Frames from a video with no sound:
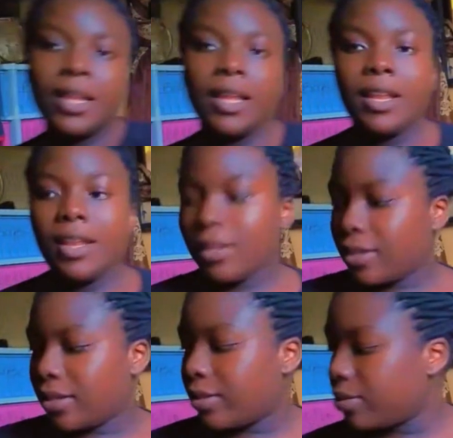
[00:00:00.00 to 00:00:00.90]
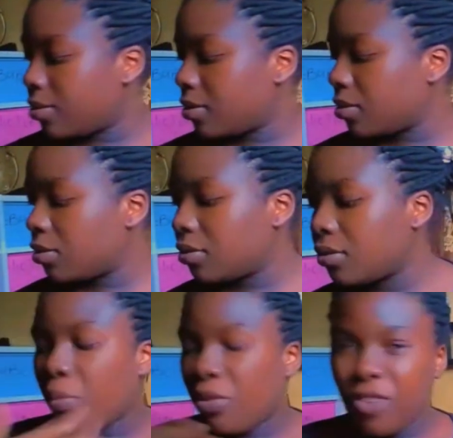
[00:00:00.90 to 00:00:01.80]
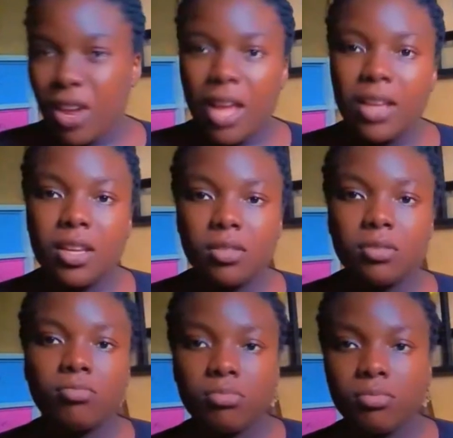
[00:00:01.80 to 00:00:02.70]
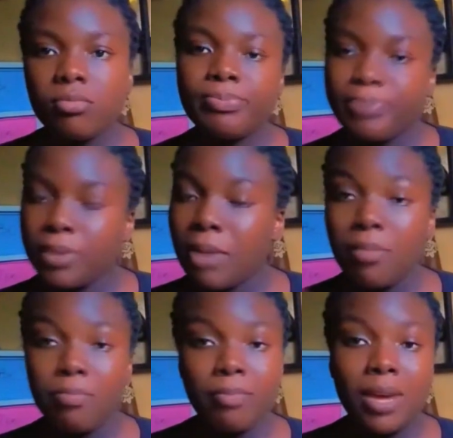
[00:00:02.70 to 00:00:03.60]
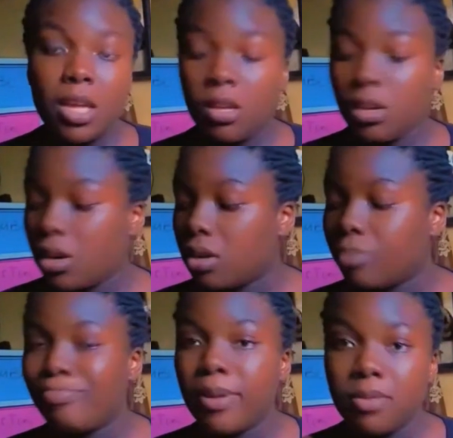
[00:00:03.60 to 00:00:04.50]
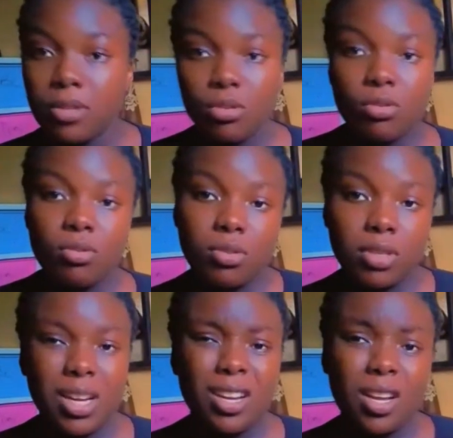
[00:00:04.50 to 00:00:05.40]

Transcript: Like, prefer hanging my baby's clothes on the hanger